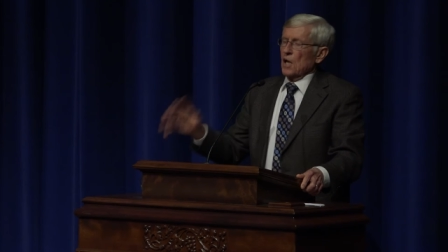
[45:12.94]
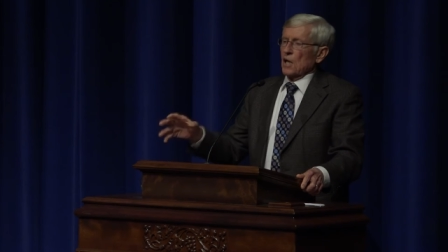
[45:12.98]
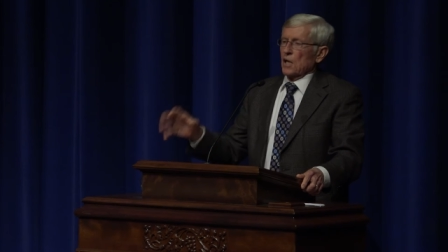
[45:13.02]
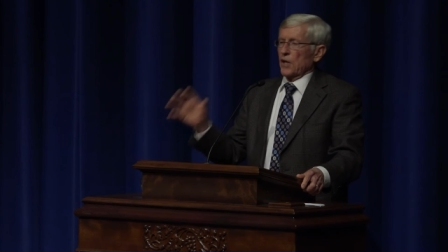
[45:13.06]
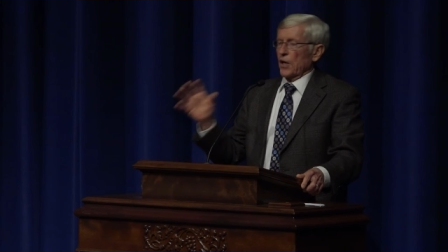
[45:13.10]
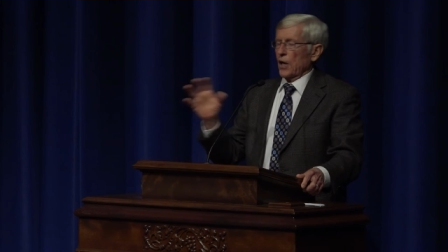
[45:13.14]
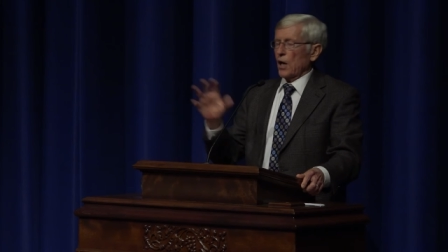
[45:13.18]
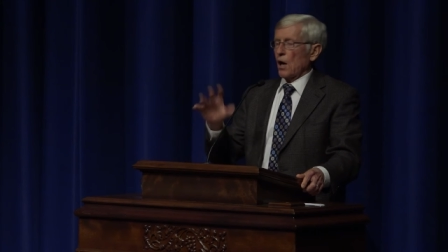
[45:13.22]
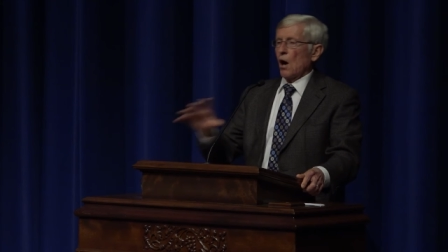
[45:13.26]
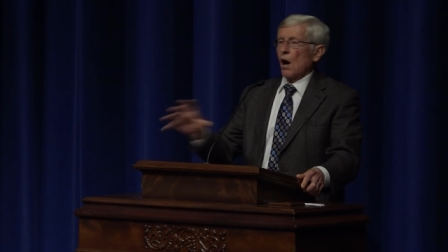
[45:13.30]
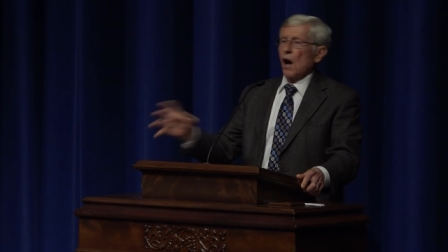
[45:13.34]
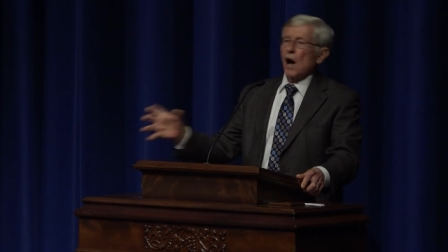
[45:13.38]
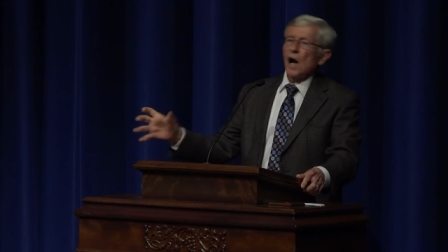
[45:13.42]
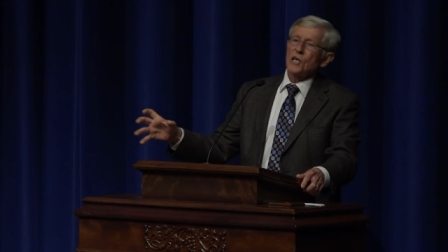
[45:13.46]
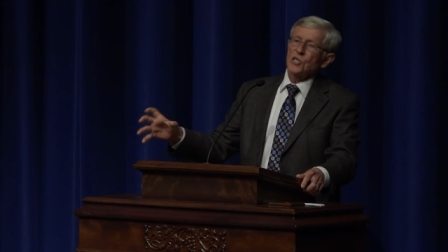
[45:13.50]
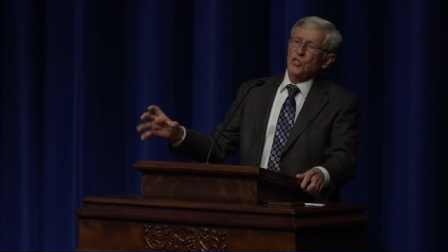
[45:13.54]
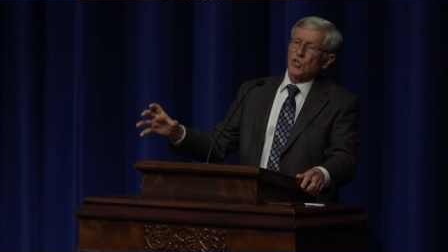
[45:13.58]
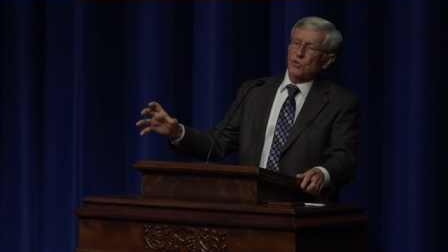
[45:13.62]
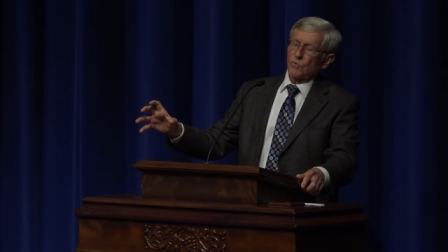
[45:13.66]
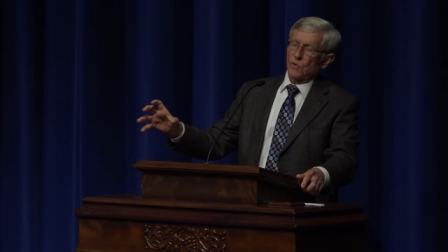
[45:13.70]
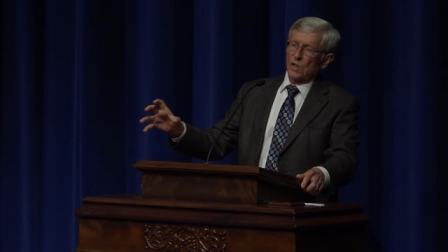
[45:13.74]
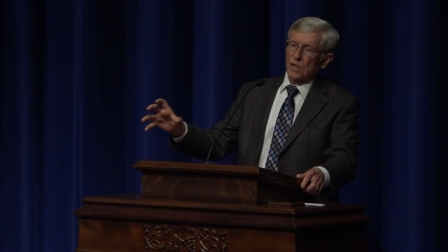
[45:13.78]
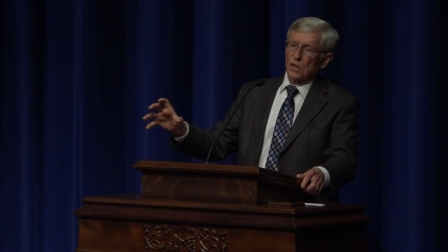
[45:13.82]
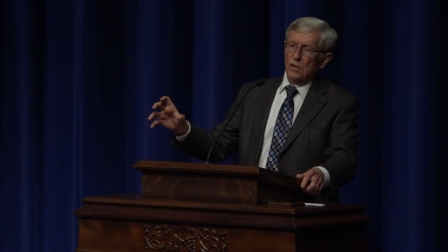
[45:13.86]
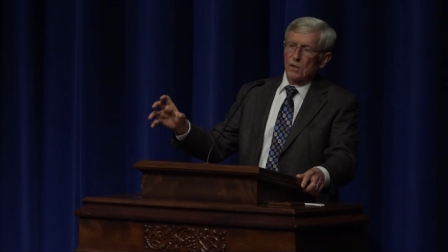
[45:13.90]
the
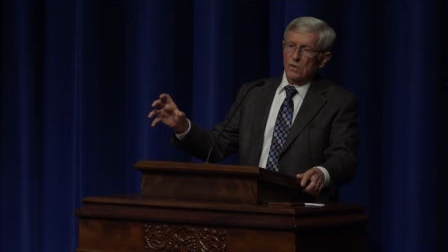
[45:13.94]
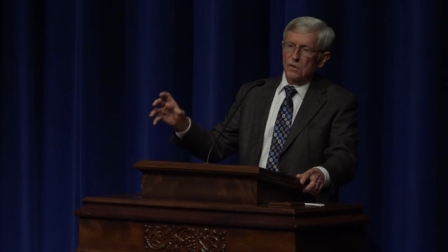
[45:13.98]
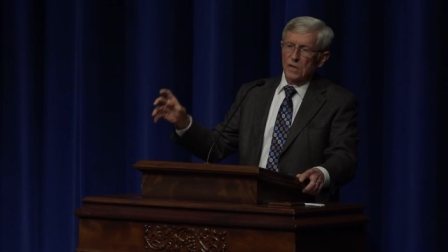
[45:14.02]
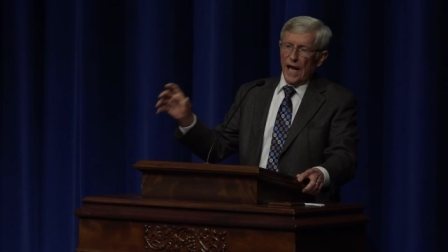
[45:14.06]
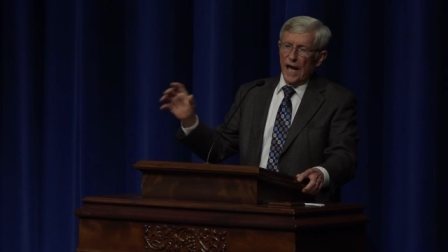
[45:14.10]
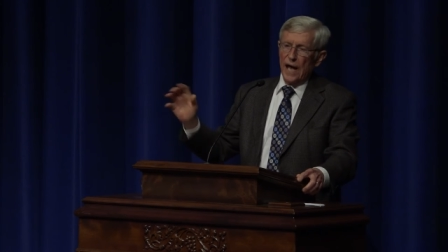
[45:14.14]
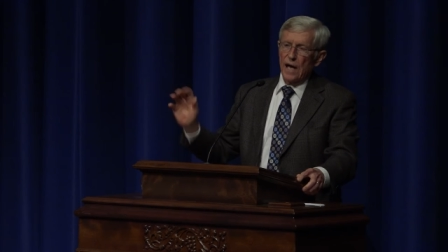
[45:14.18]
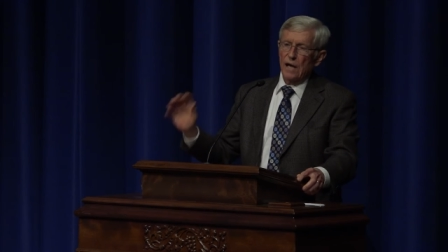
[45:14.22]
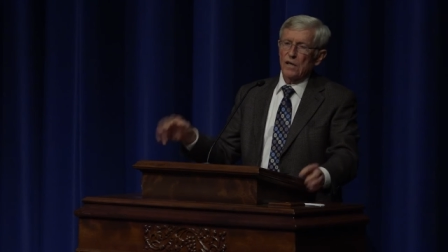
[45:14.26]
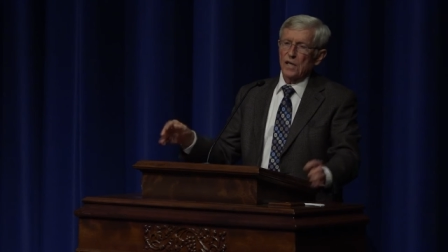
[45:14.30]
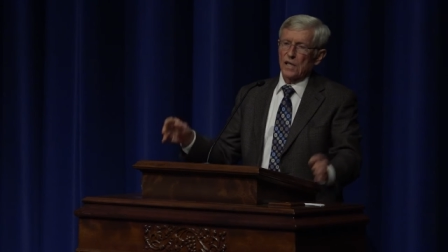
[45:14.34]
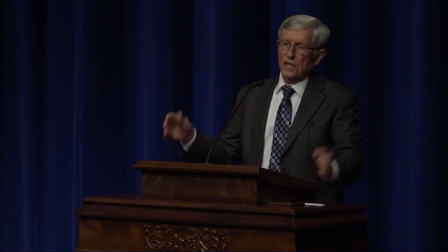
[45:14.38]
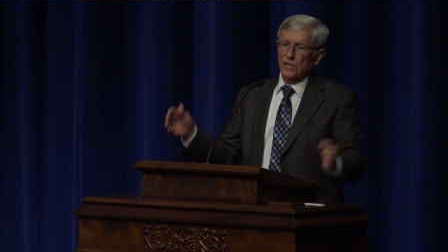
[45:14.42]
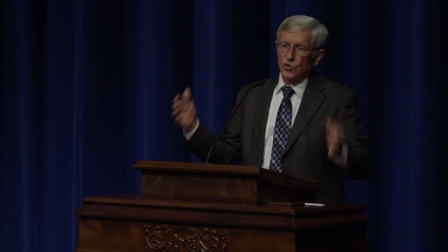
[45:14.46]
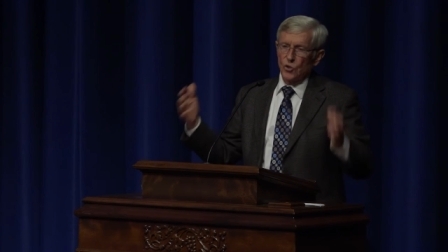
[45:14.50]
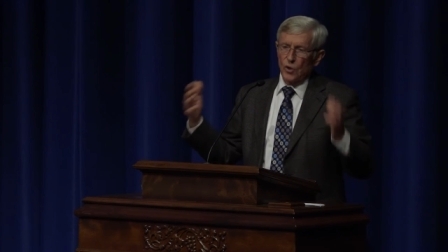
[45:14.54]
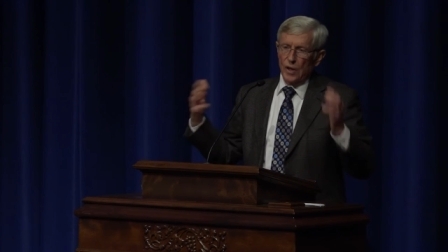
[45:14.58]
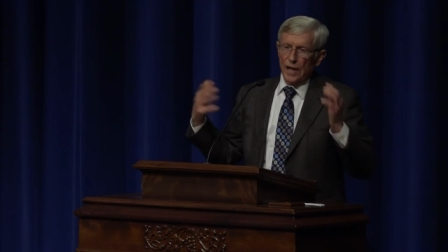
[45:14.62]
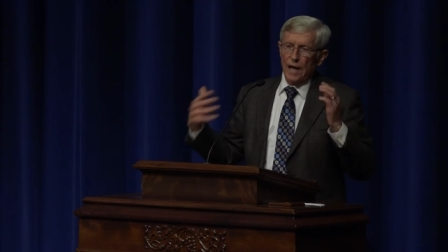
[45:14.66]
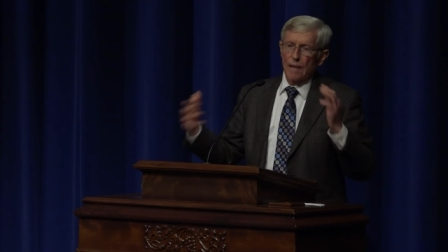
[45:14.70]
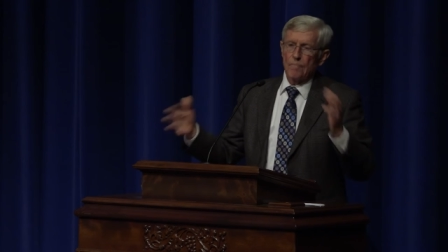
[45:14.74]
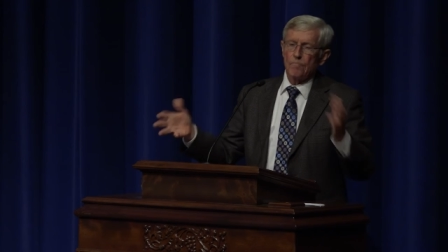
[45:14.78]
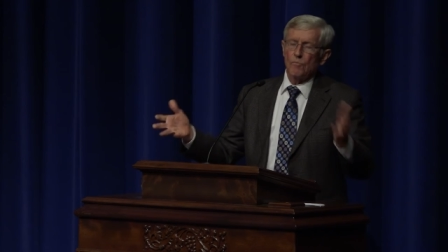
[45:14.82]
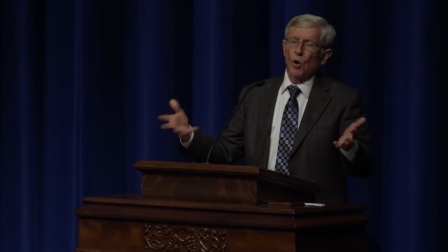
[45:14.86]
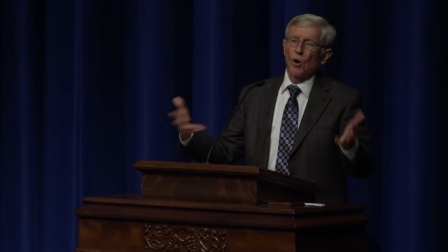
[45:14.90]
cost will go down and you'll
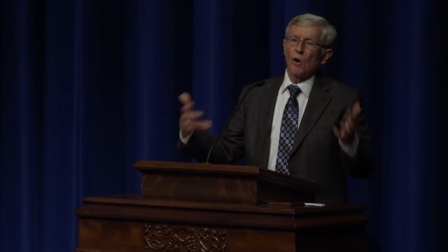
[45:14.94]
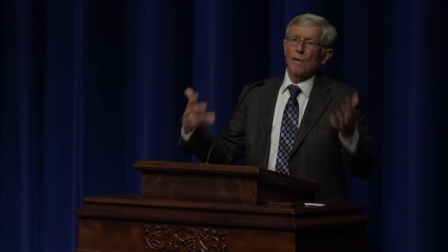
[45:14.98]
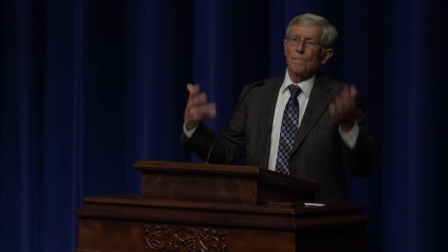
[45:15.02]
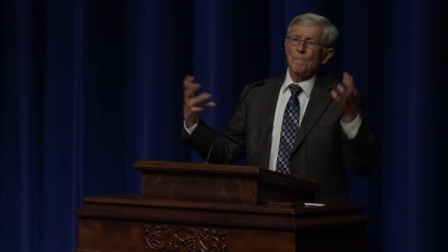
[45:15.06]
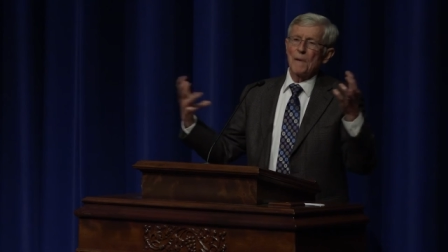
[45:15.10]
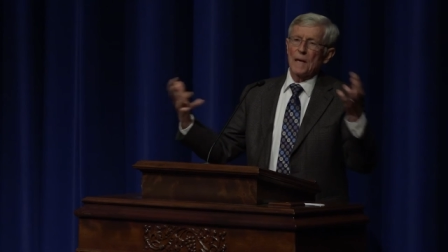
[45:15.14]
have more